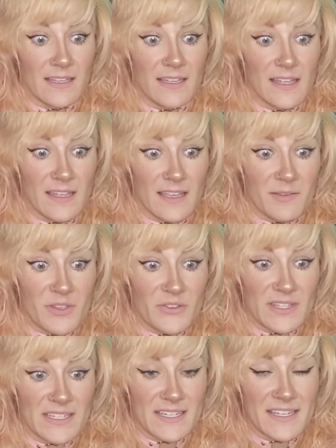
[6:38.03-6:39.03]
I'm
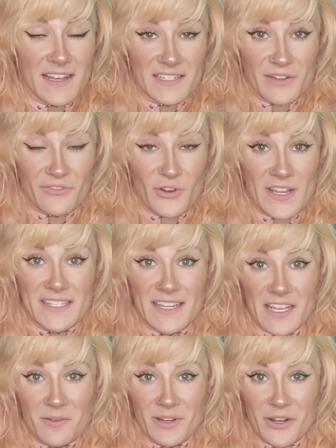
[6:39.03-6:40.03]
using deductive
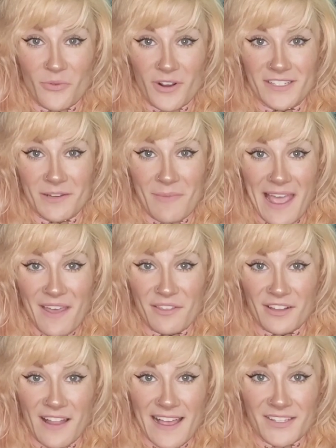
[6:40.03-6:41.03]
reasoning, but it worked in math
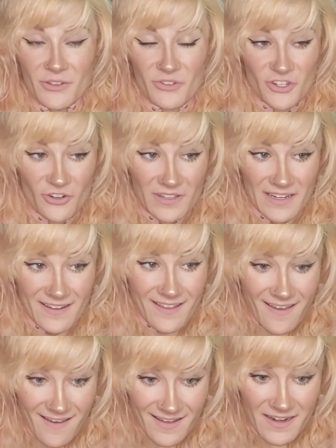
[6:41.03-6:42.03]
class, so surely to
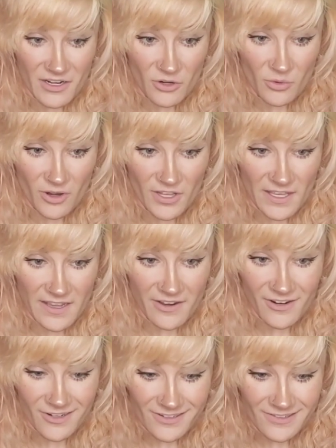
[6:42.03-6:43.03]
God it'll work here.